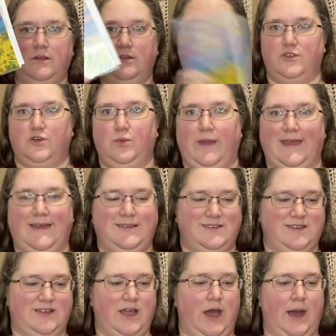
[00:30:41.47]
The week
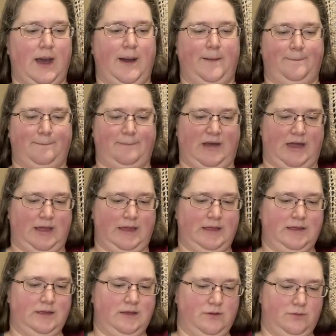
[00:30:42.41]
to come,
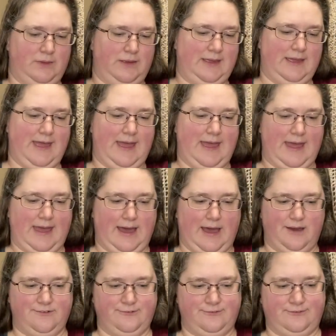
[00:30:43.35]
we have,